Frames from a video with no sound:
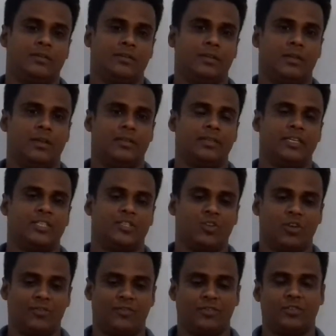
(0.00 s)
That's
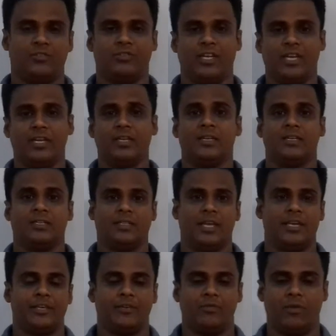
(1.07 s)
all for today.
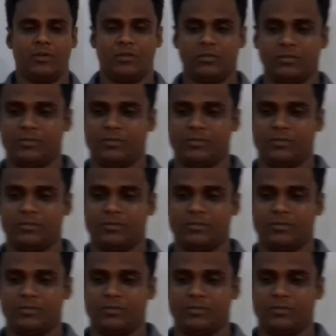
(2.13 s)
Thank you all.